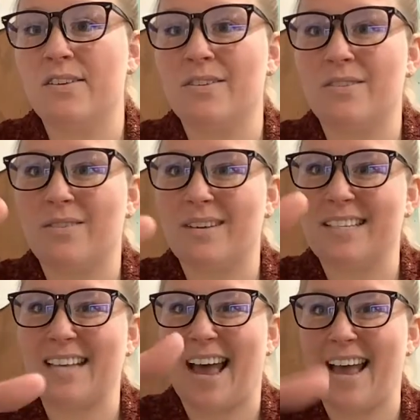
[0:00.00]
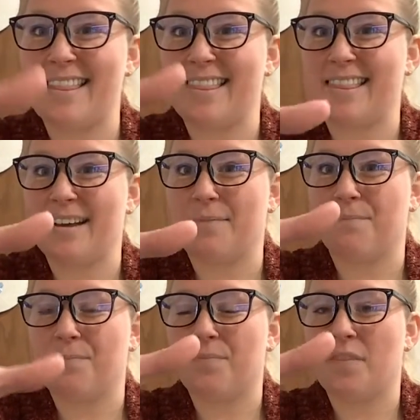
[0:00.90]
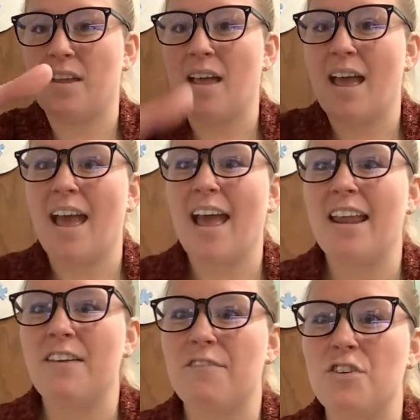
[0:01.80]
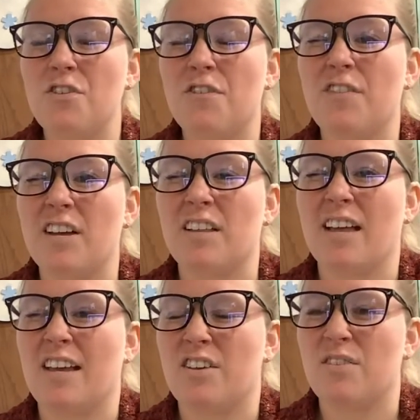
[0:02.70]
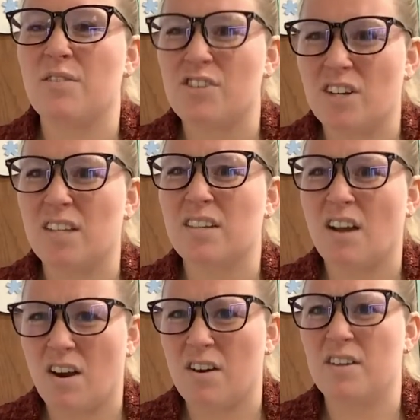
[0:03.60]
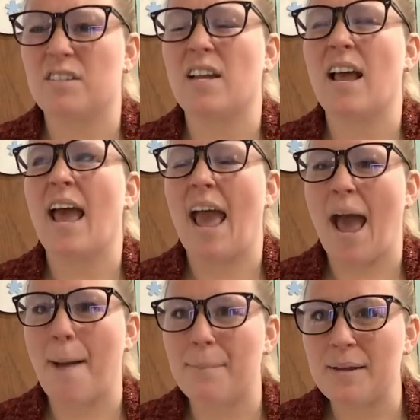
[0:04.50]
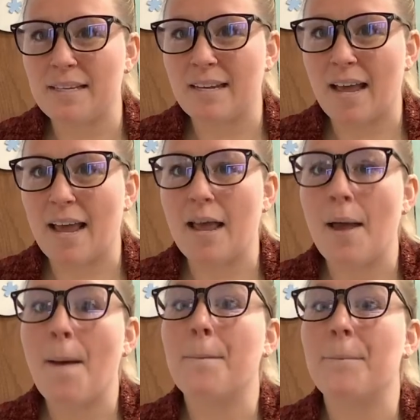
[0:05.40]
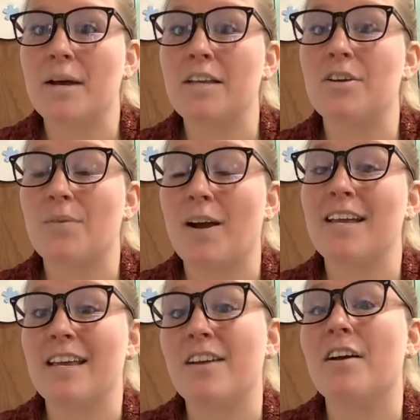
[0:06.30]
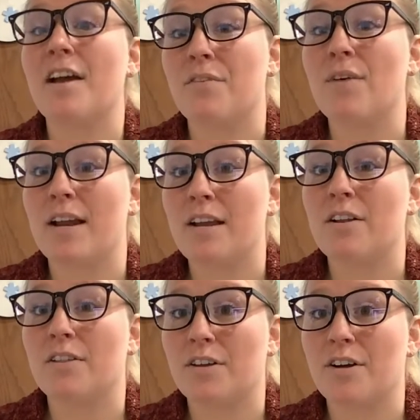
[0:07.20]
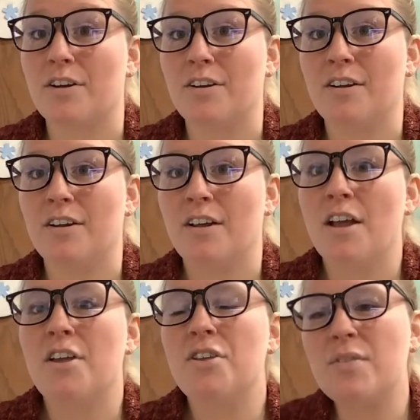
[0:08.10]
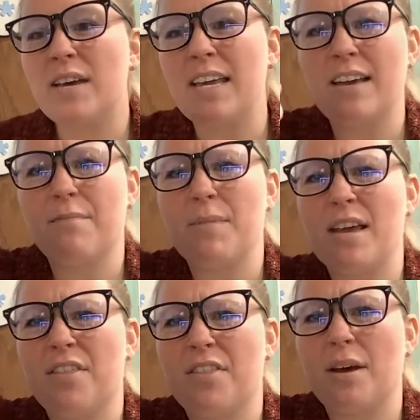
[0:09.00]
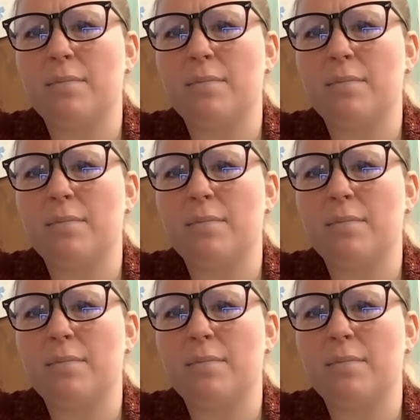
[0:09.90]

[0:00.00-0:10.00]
do a side thumb. And if you feel like you just aren't happy today, but you are here and ready to learn, you can give me a thumbs